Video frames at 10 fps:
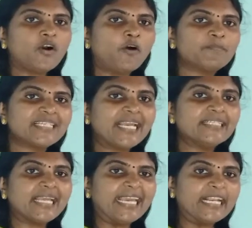
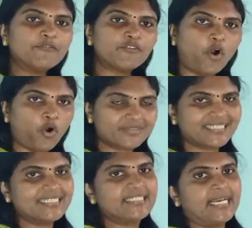obtain enough
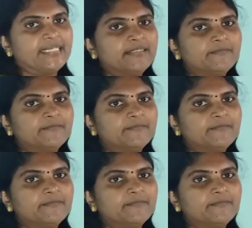oxygen.